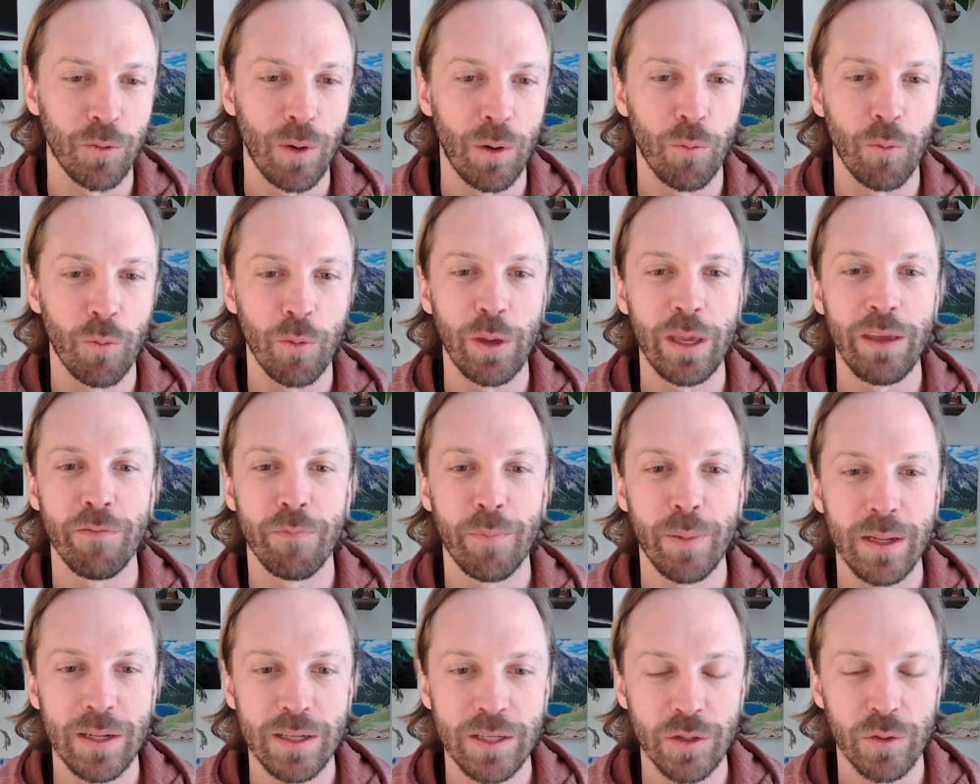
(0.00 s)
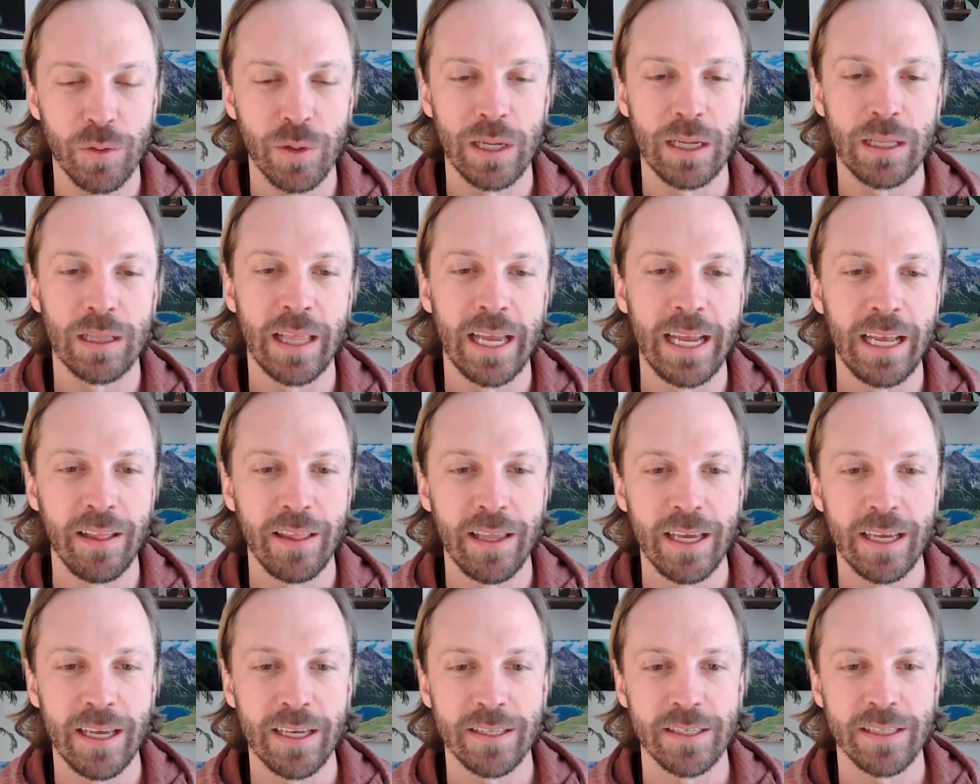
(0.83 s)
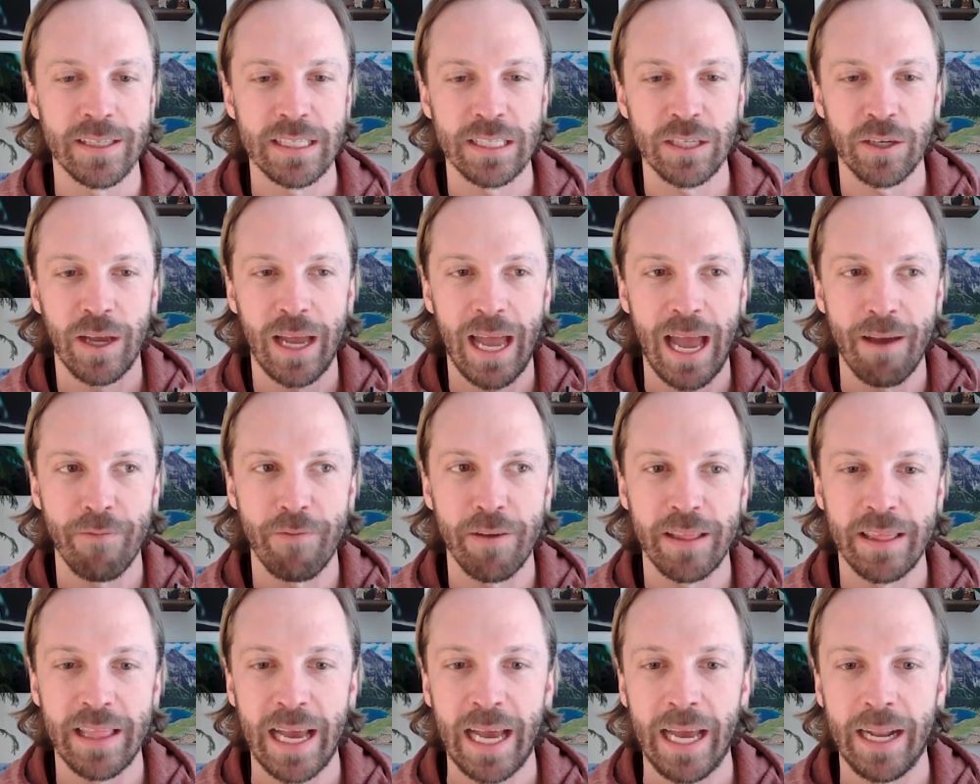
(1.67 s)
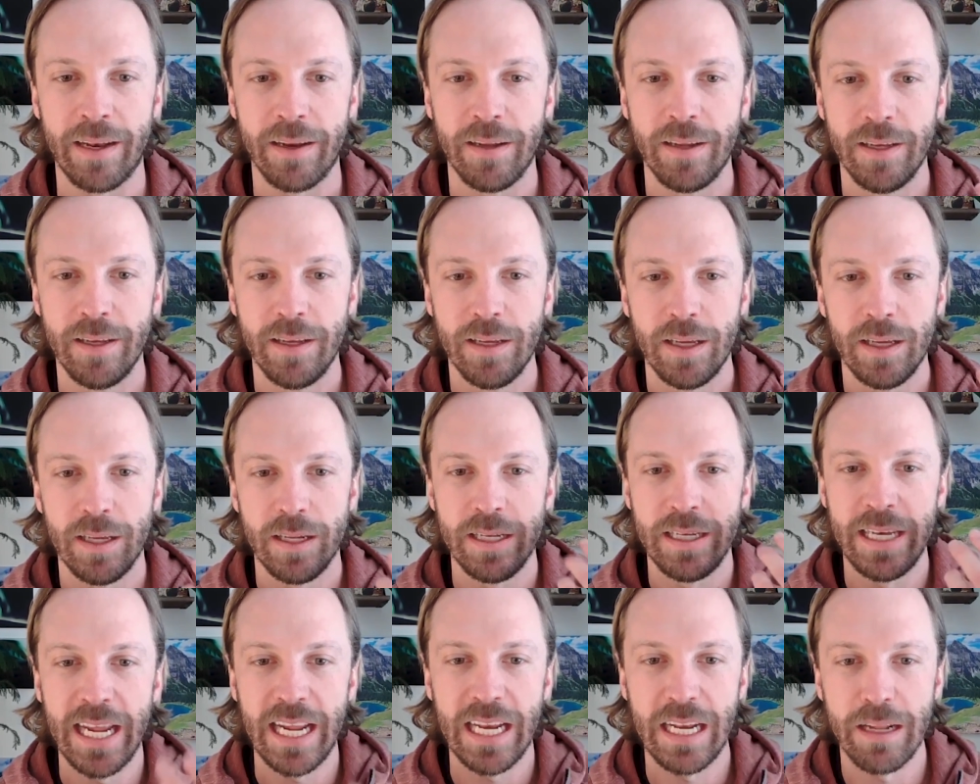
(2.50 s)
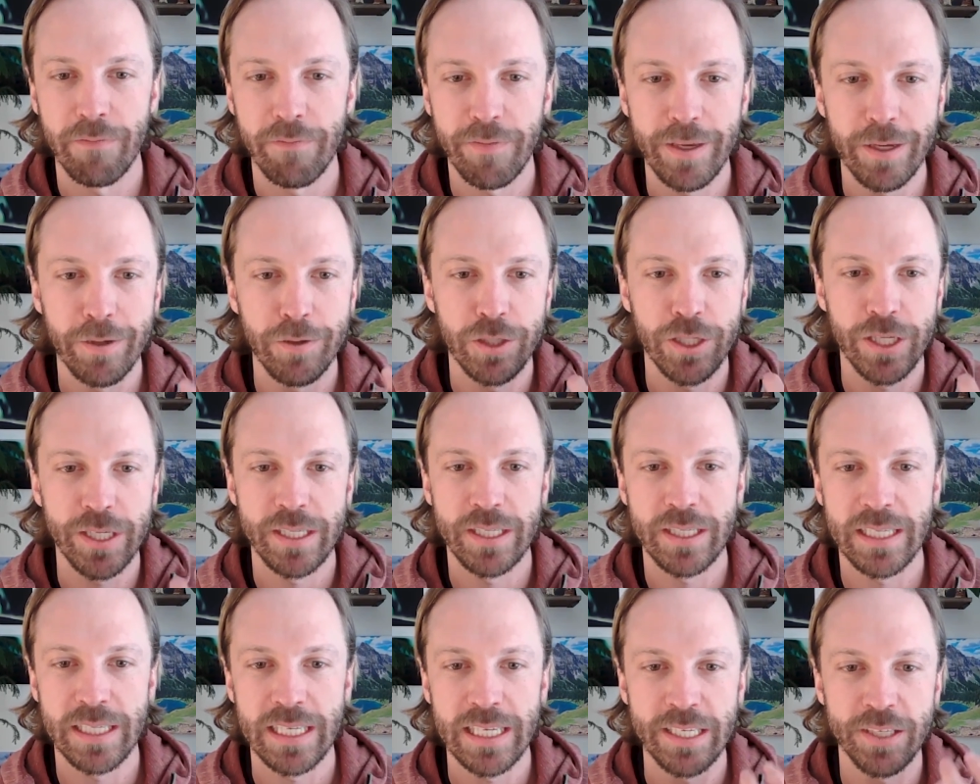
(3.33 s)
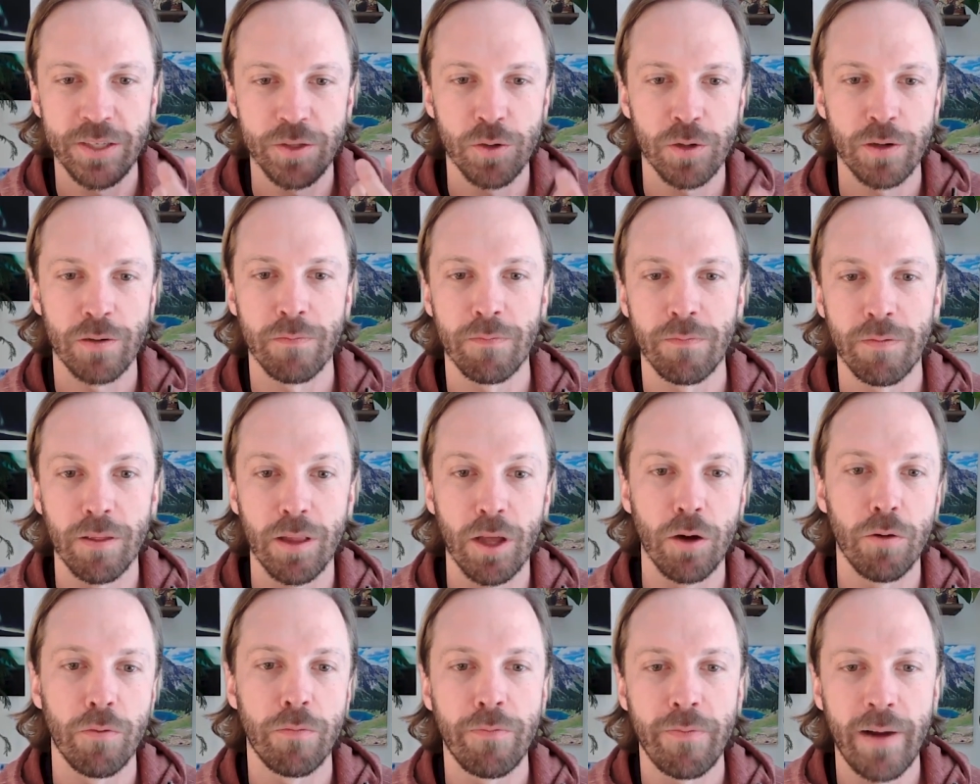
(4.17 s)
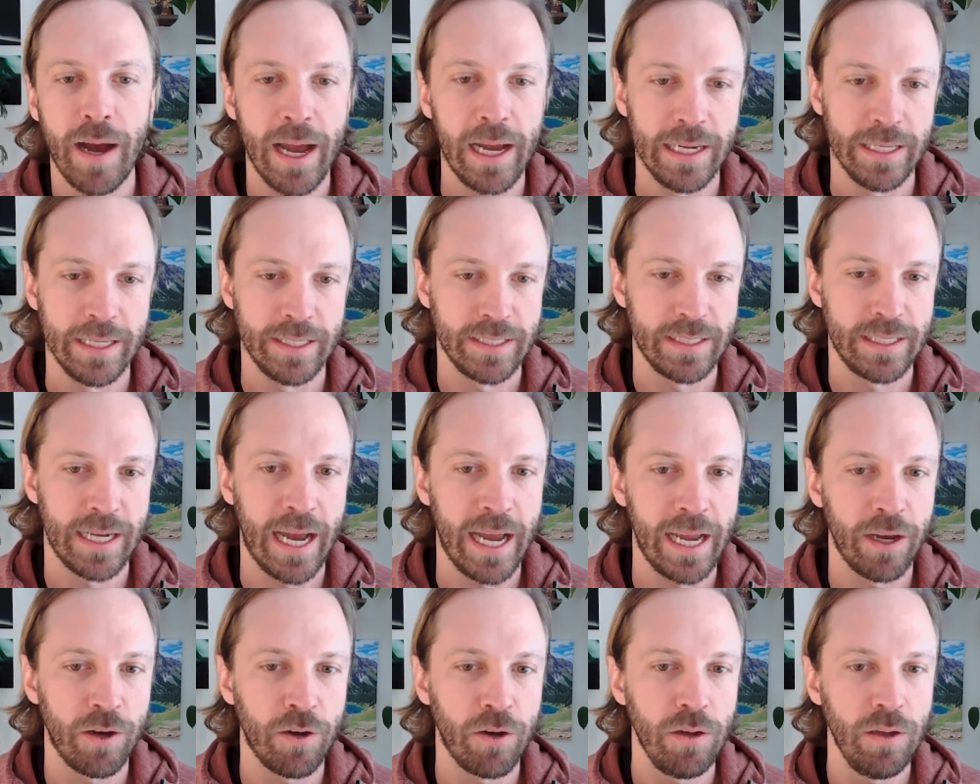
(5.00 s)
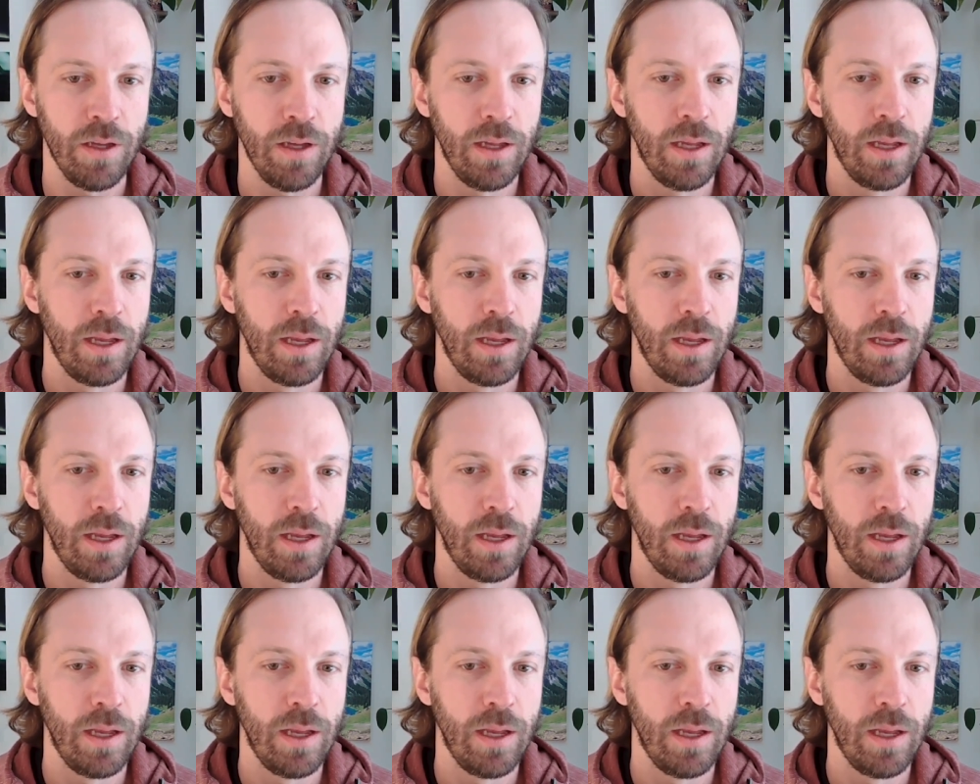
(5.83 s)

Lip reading: what we've been doing lately is still having that native UGC sort of lo-fi style,